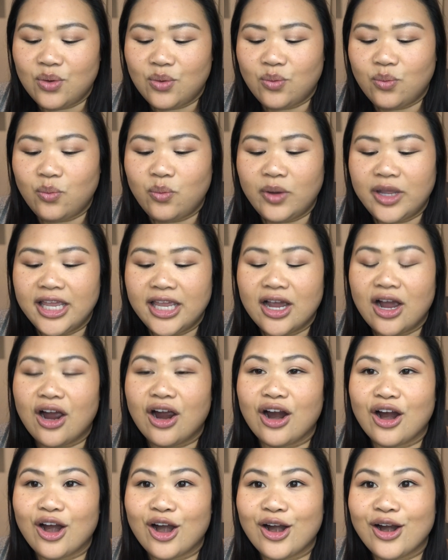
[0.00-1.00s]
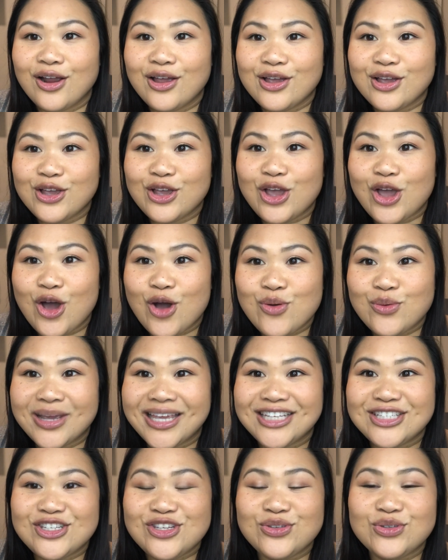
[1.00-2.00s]
we are
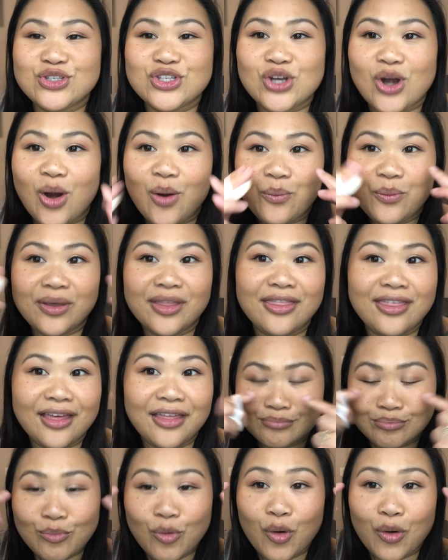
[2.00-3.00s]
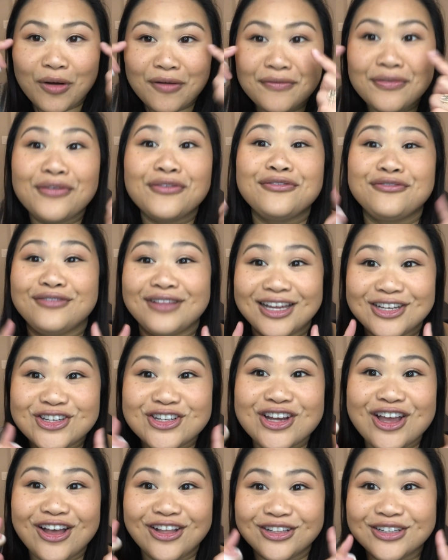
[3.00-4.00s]
going to start with more of the
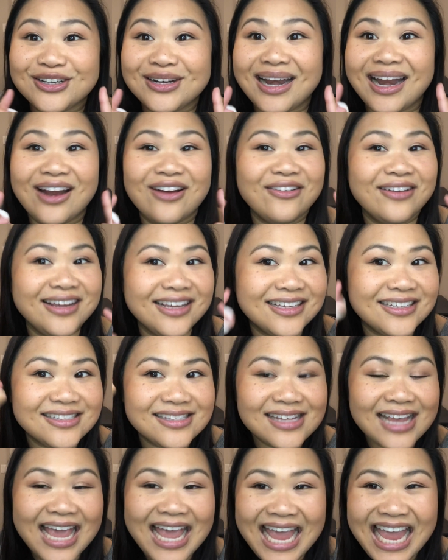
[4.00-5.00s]
flesh colored areas